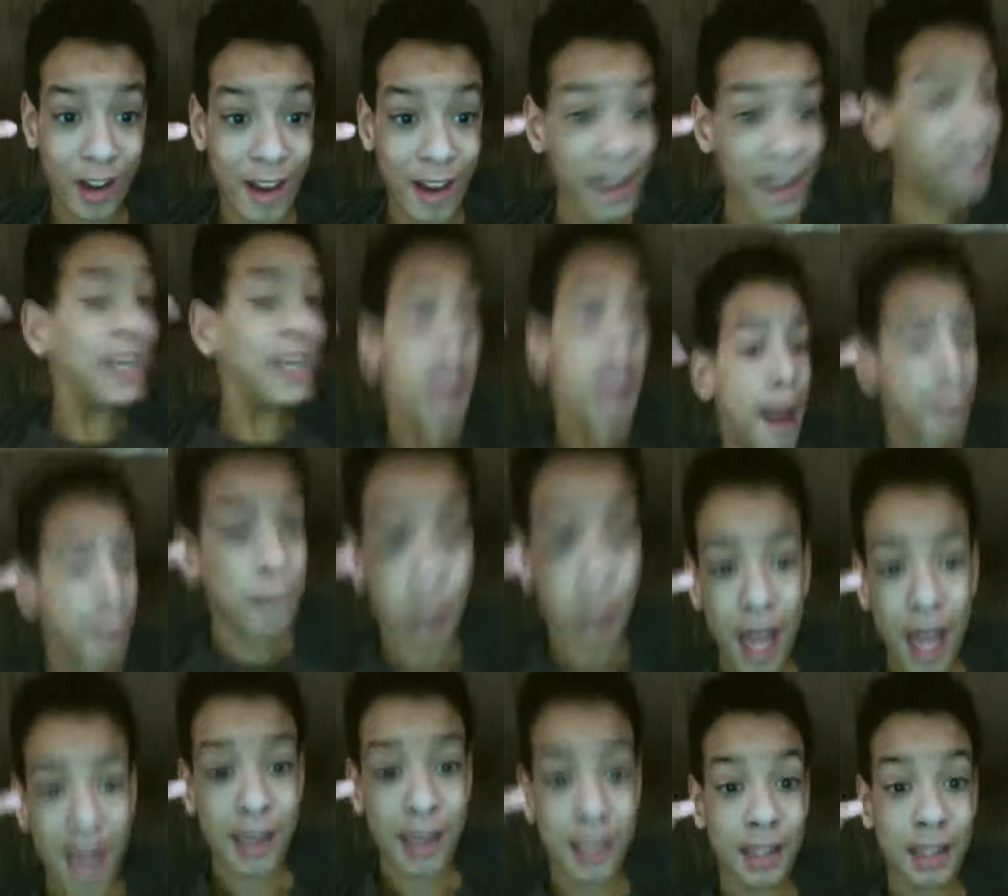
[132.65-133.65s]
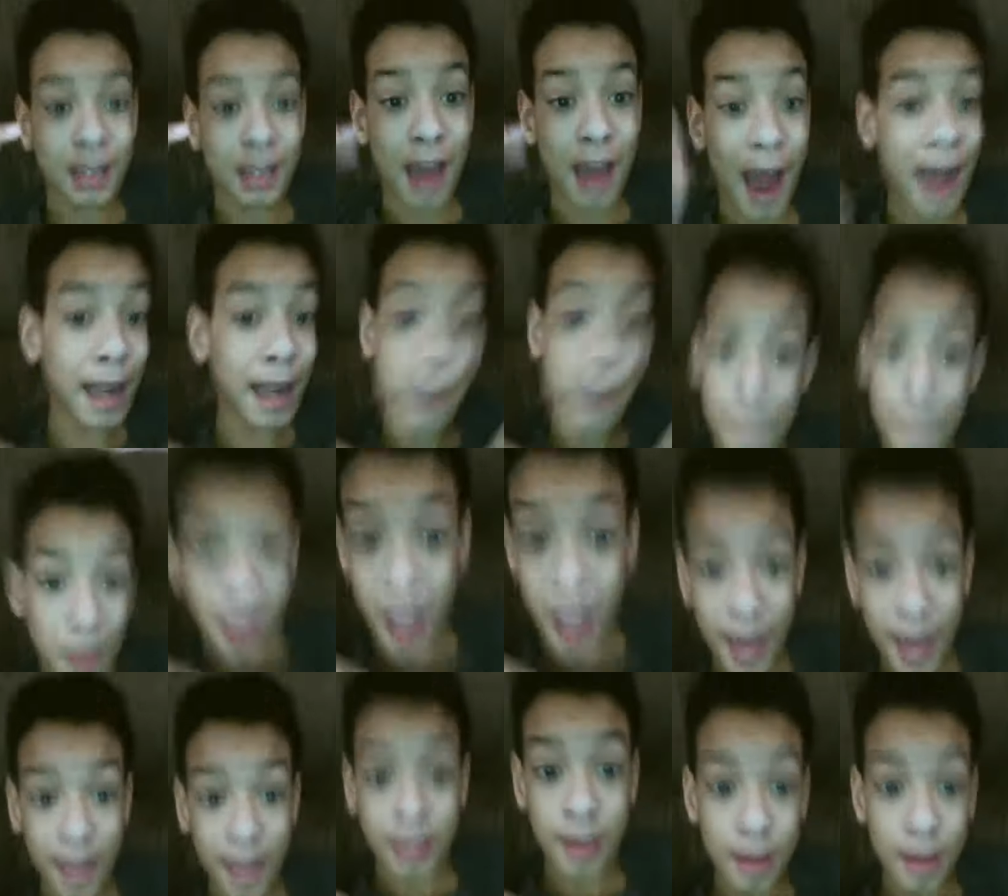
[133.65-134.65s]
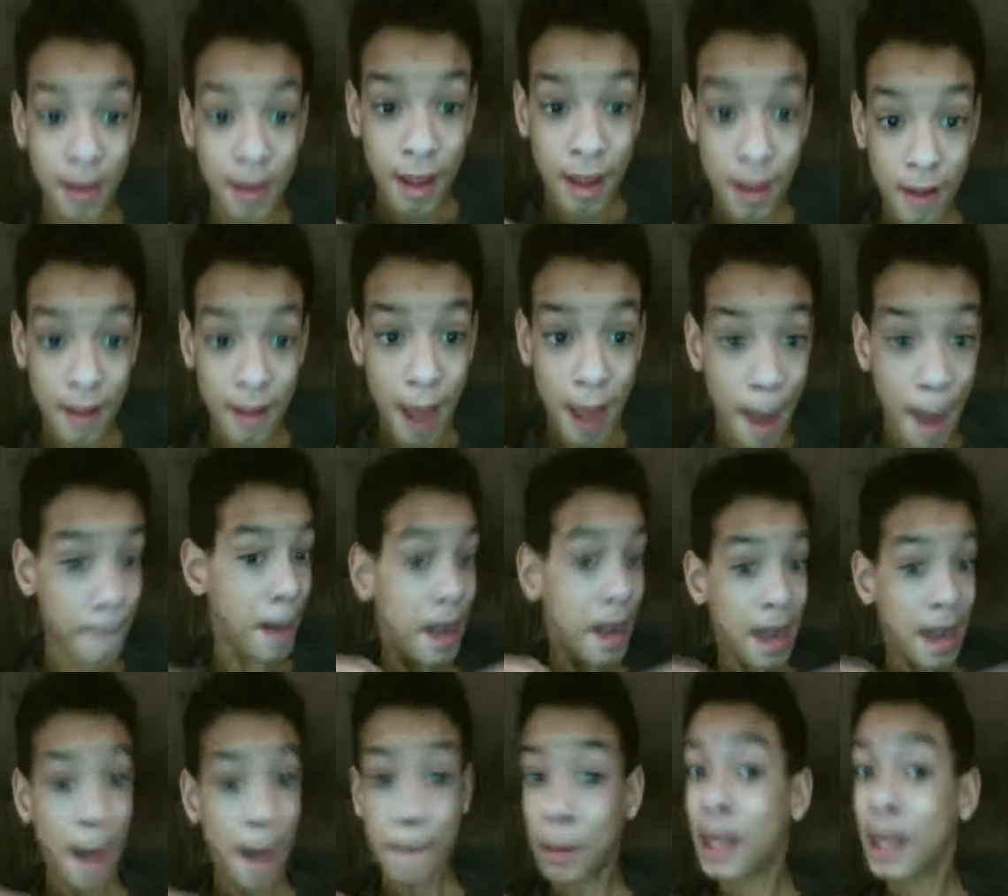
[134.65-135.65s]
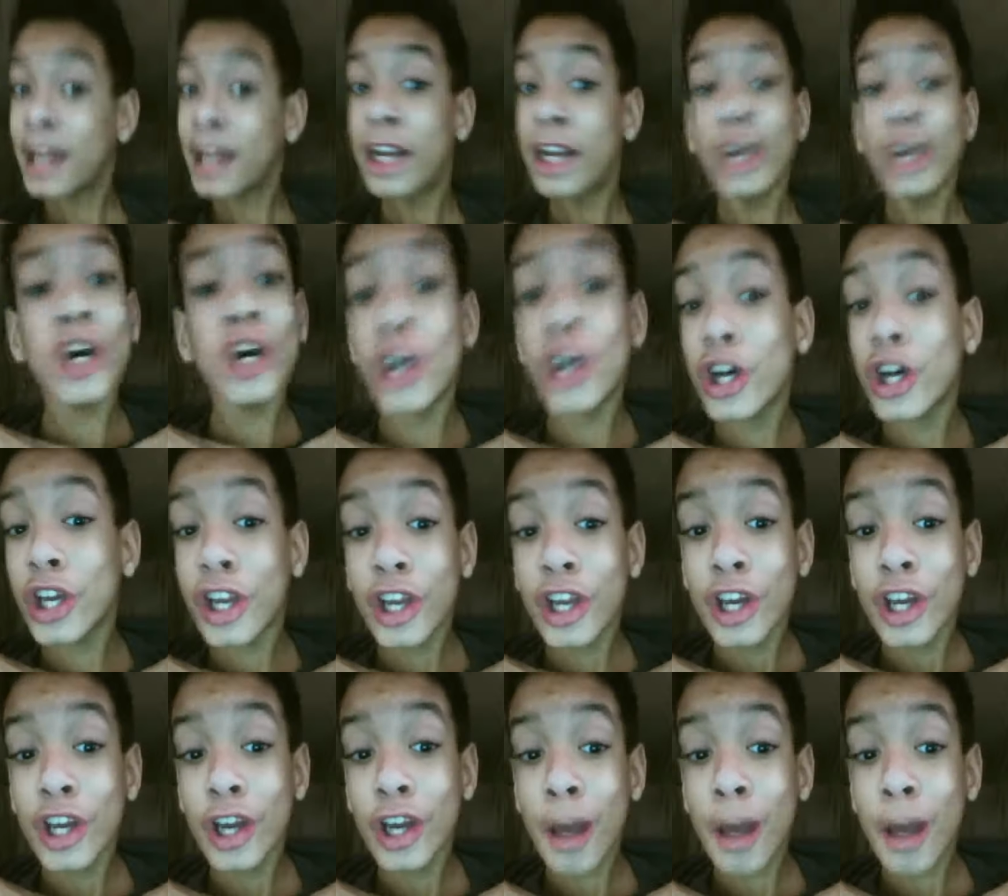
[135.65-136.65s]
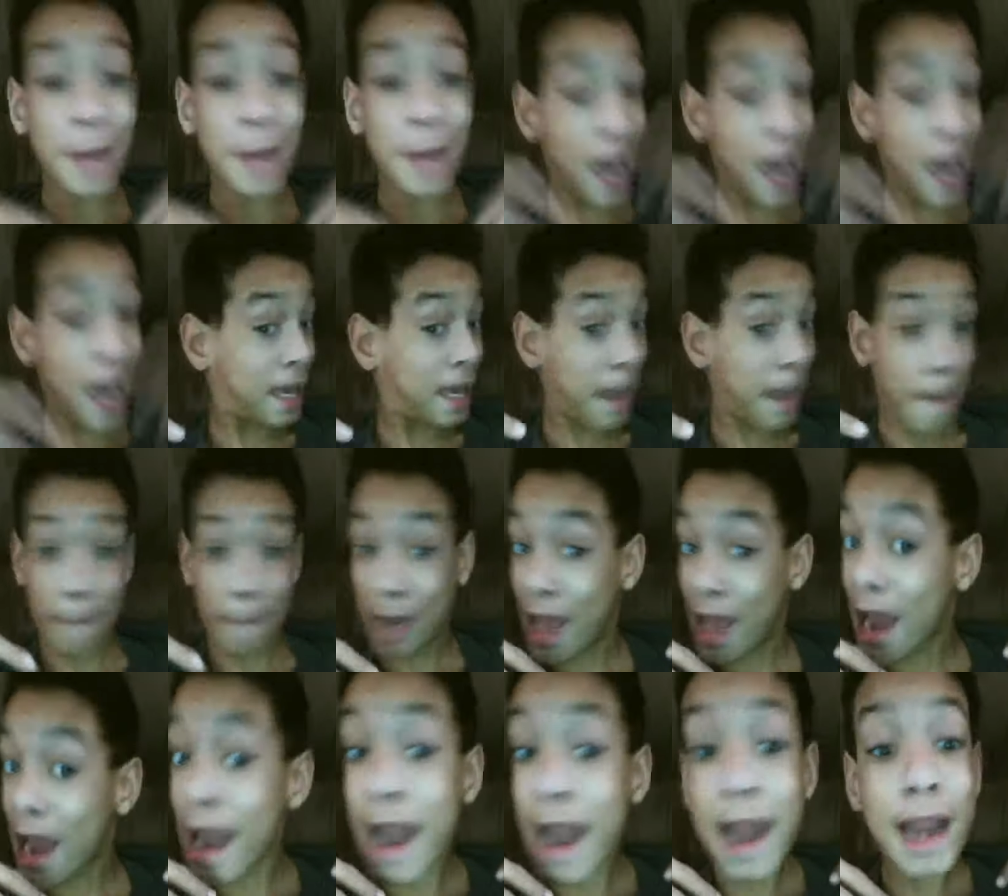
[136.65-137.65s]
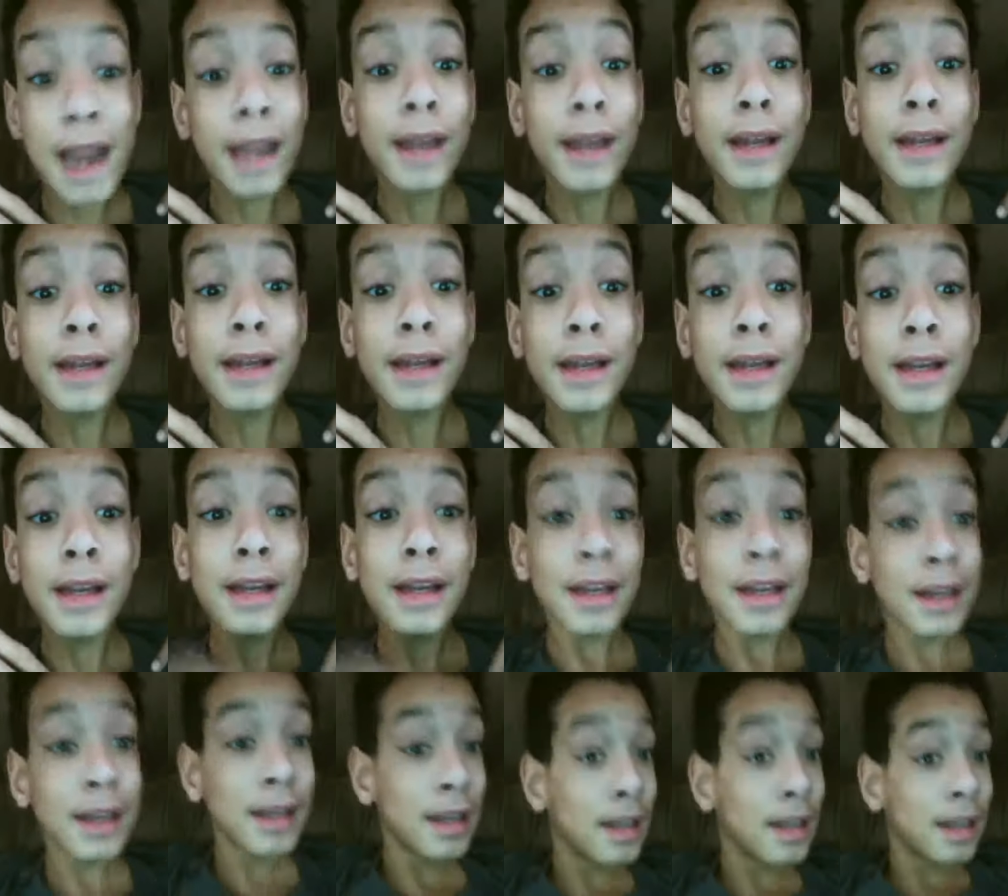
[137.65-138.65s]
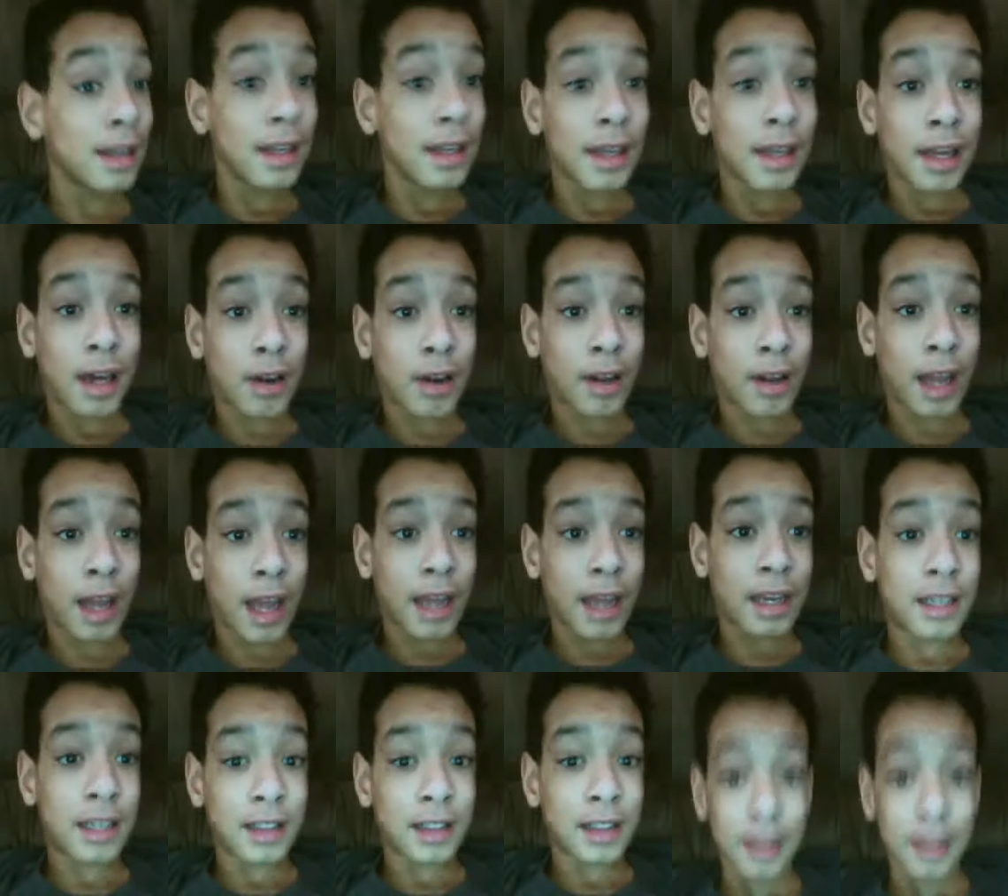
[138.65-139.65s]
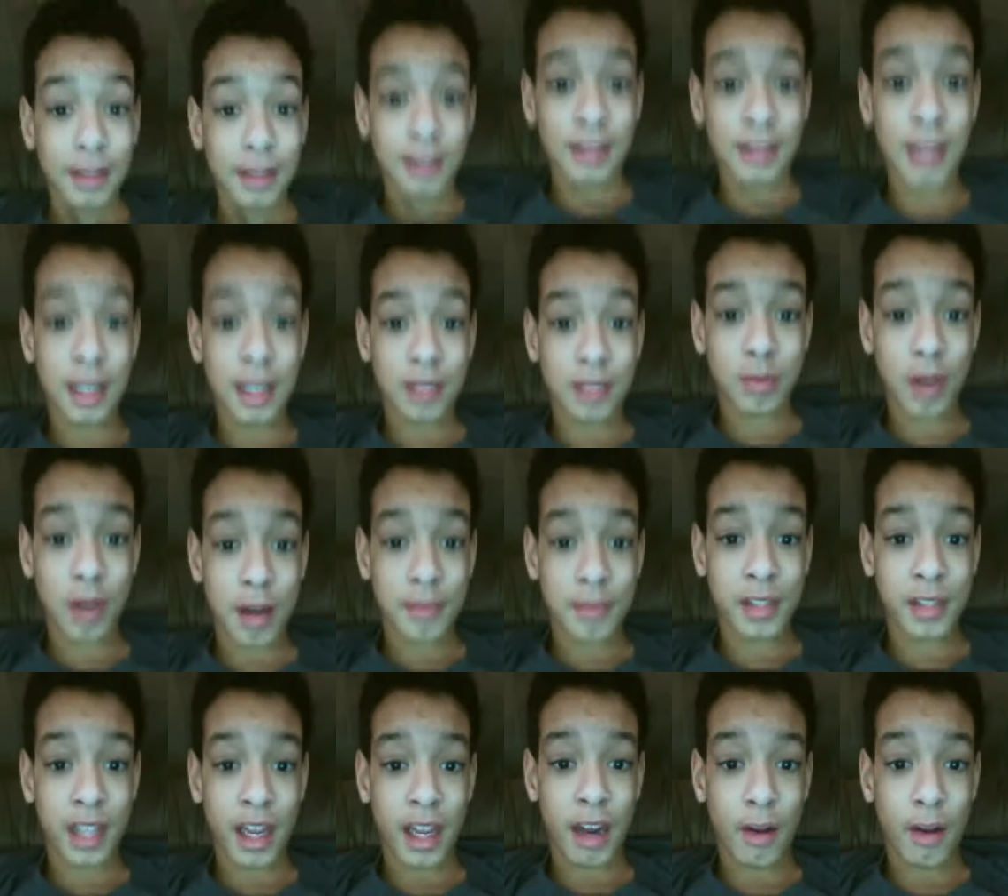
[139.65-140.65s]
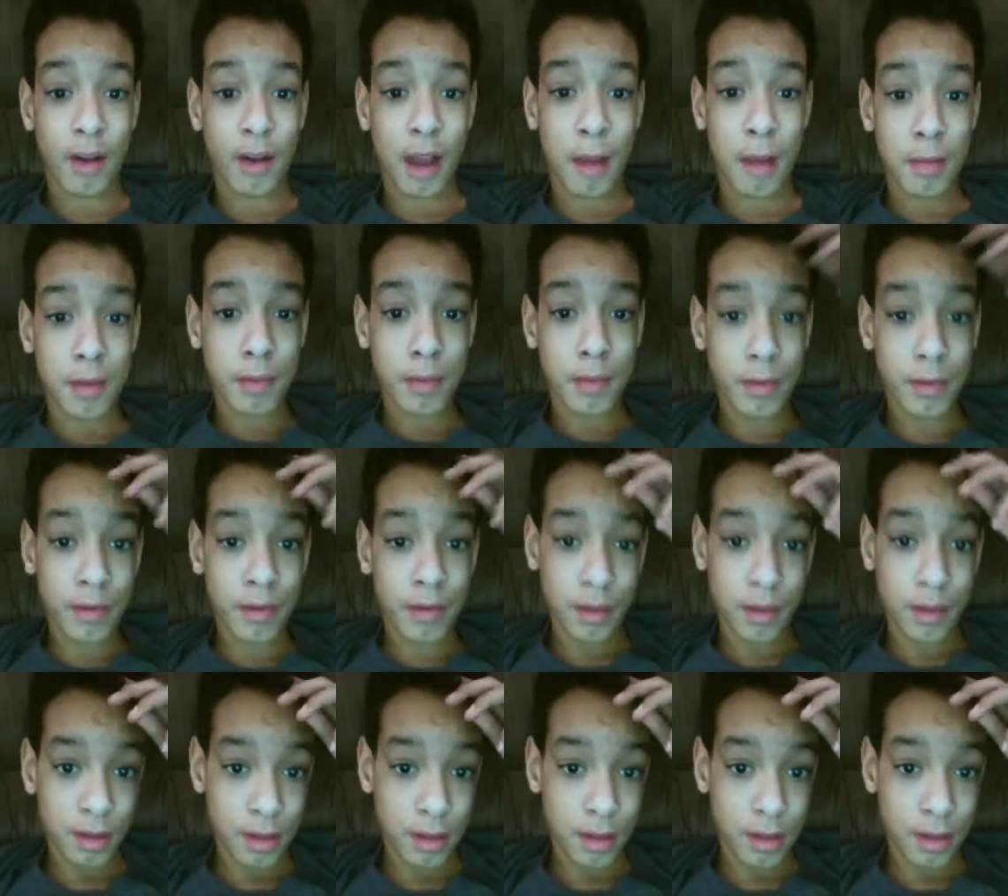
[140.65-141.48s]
He can't play. I can play. I might not play good, but I can play. Okay? That's what I'm saying, okay, people?